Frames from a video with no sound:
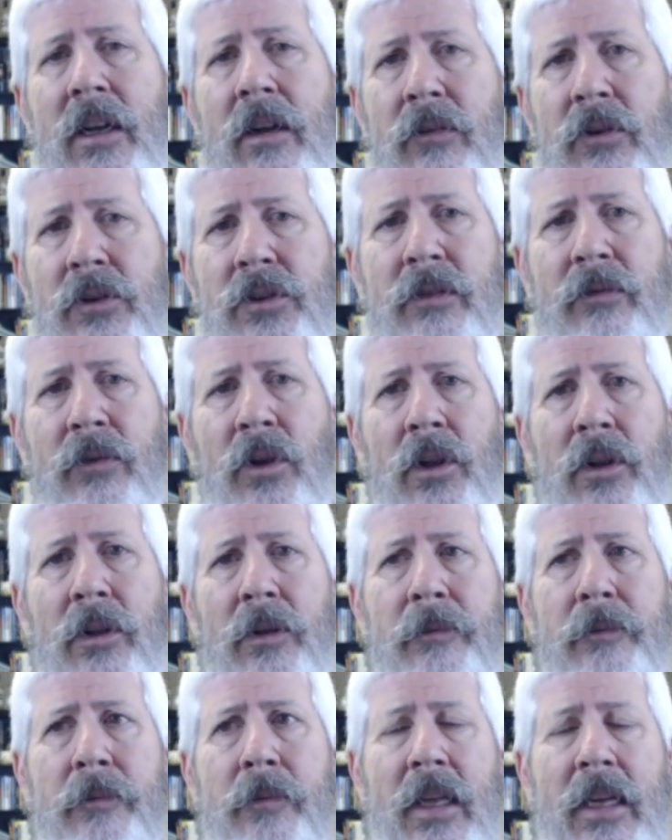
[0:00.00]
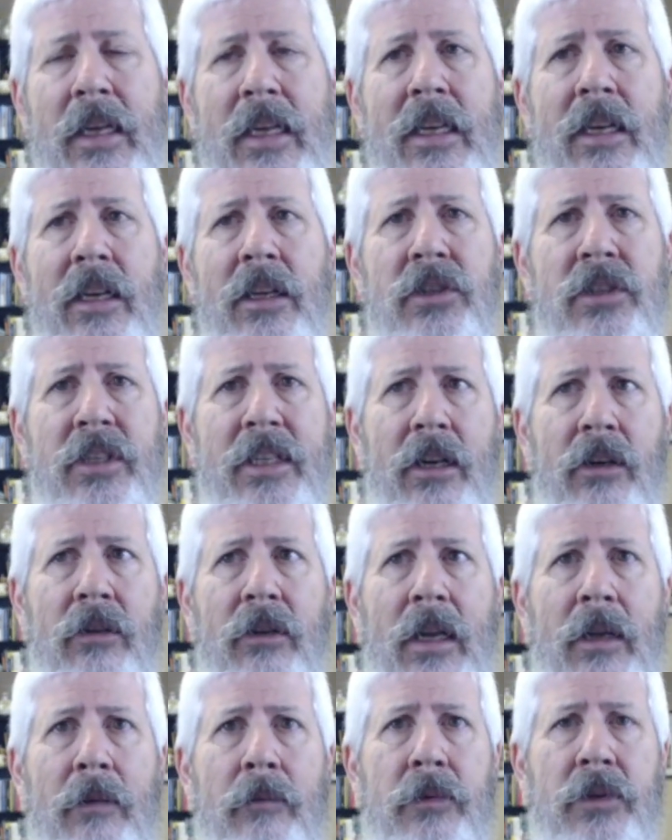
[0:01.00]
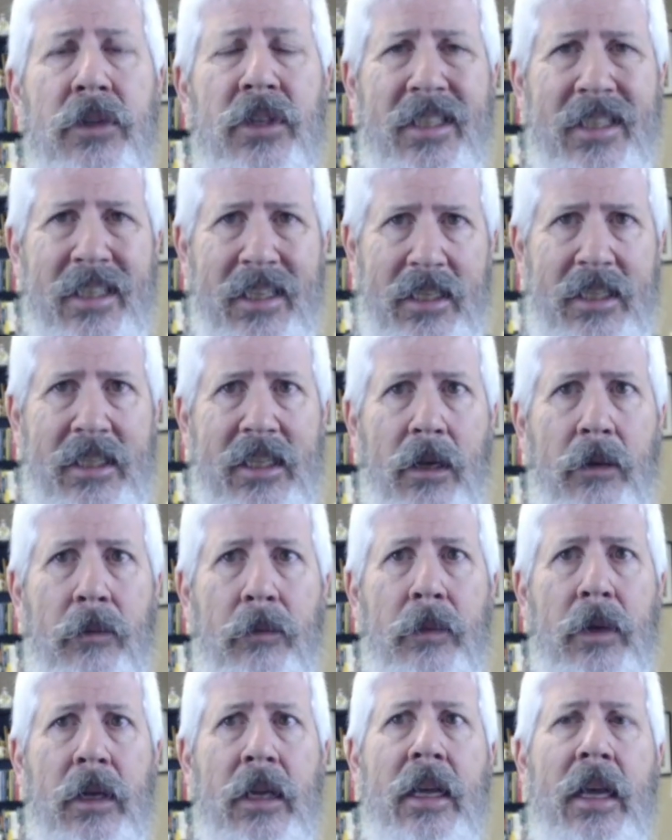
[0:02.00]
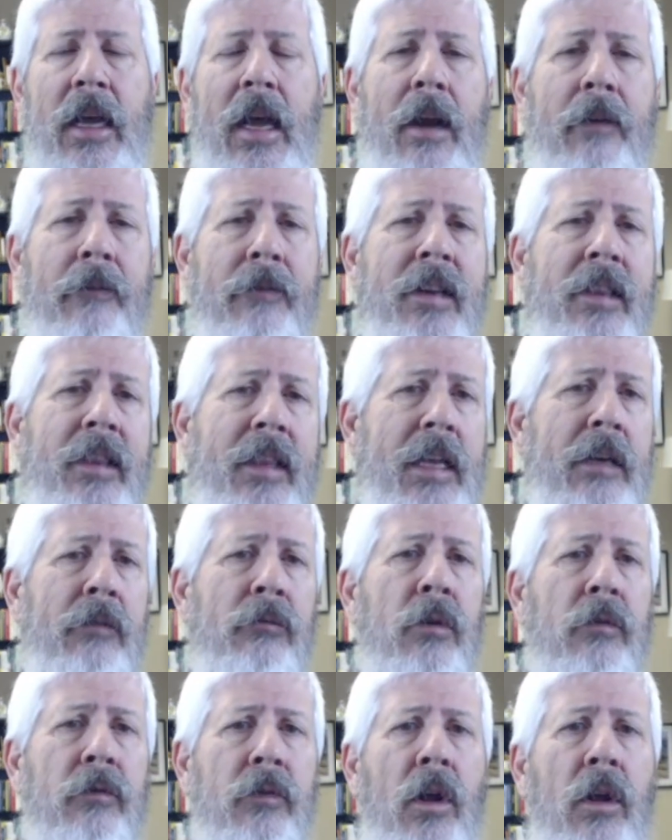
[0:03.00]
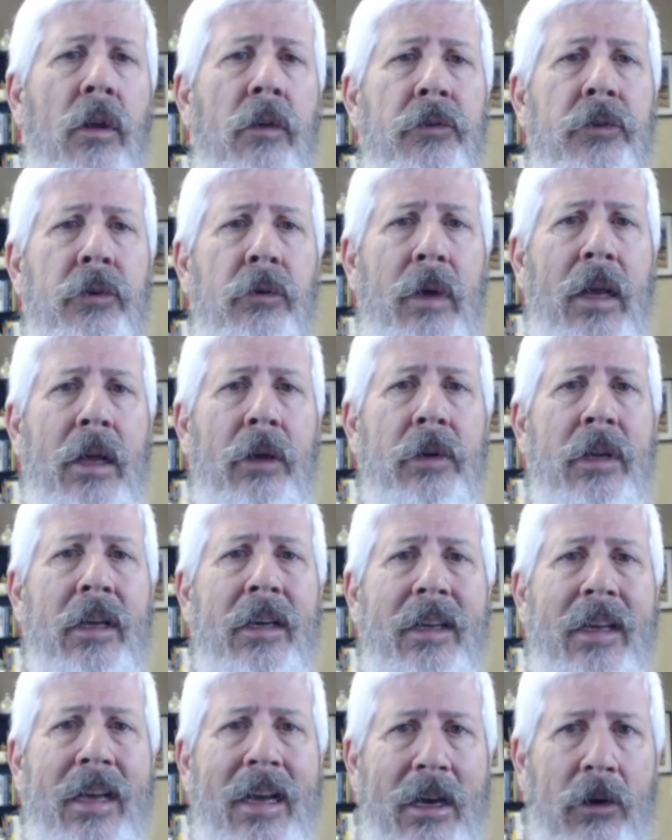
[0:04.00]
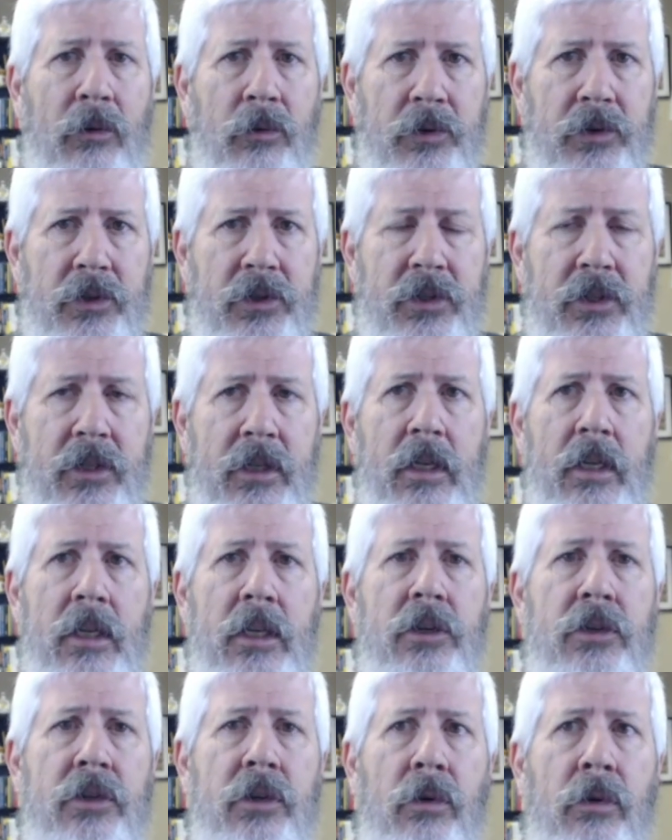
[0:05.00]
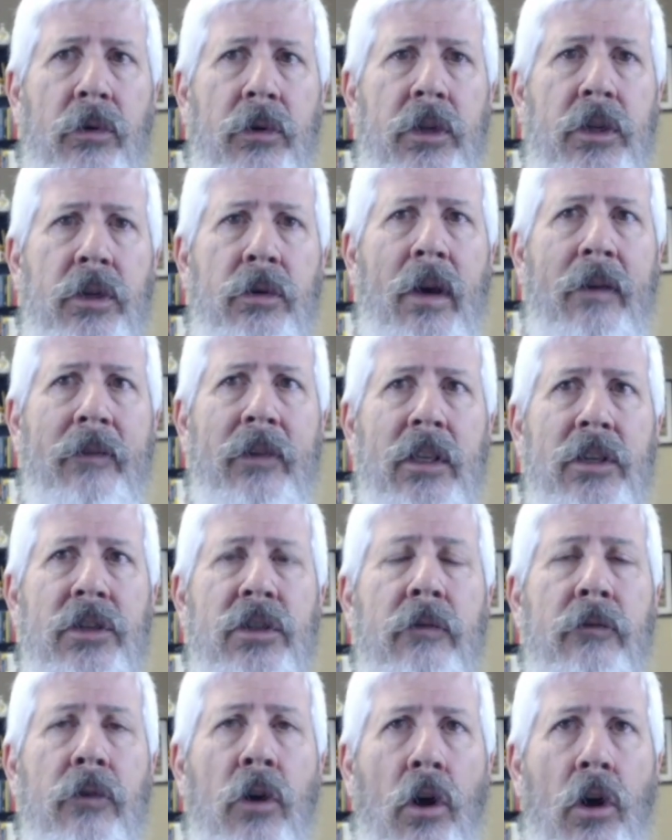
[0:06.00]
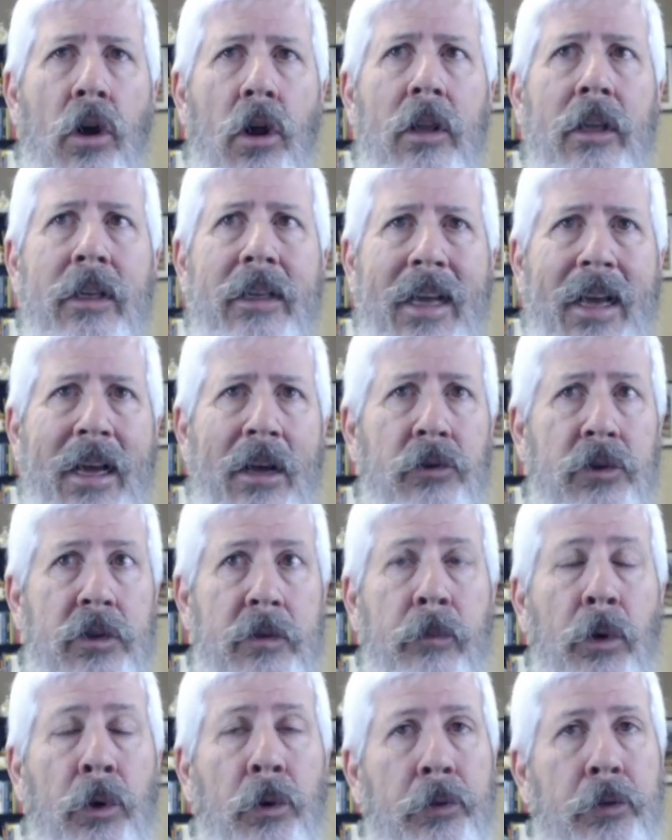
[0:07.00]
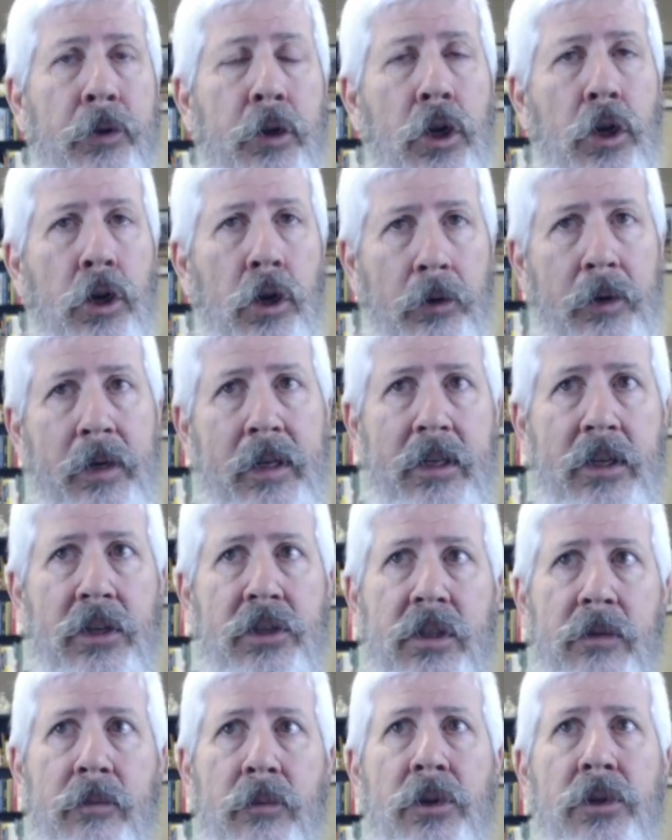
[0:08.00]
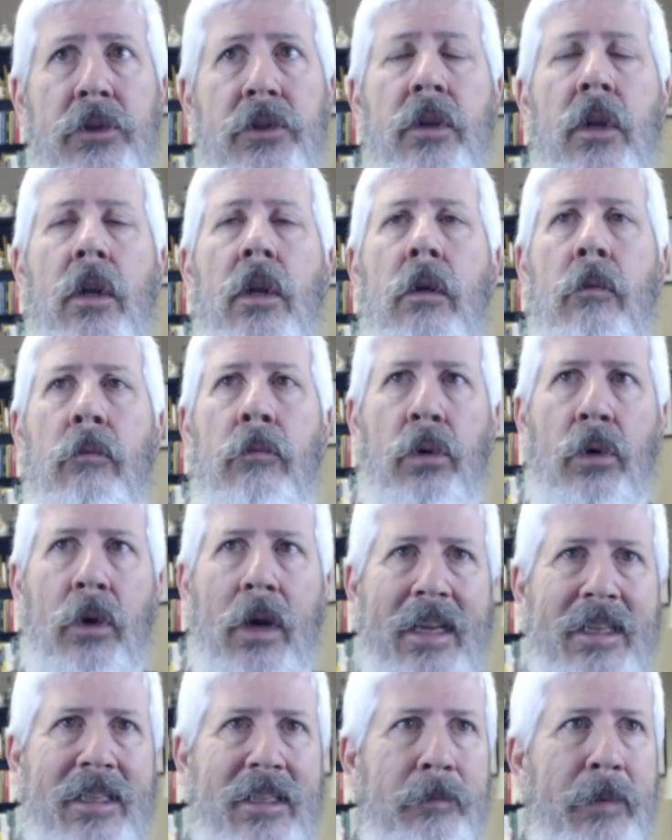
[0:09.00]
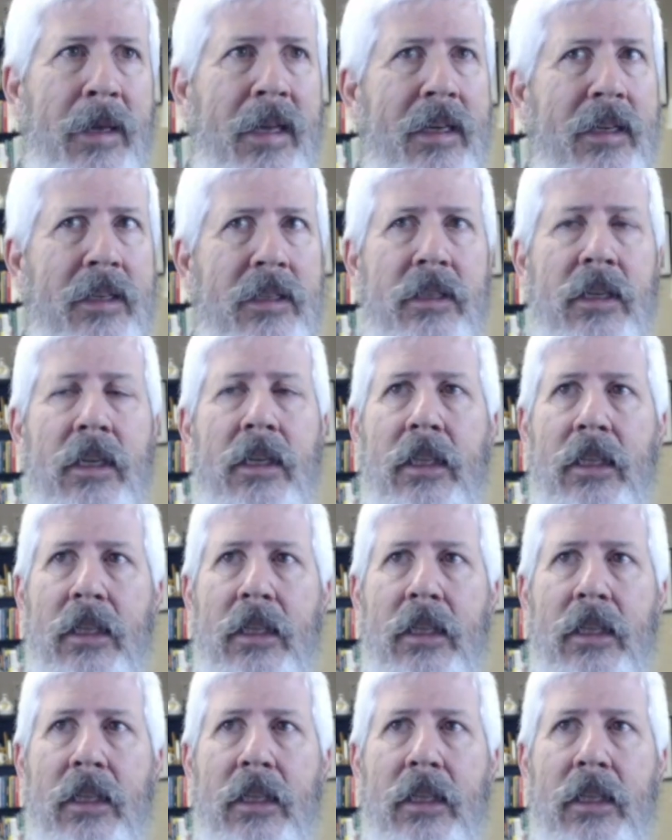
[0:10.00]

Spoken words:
First of all, in a CRM system, everything revolves around accounts. So you have a list of all accounts, both current customers, prospects.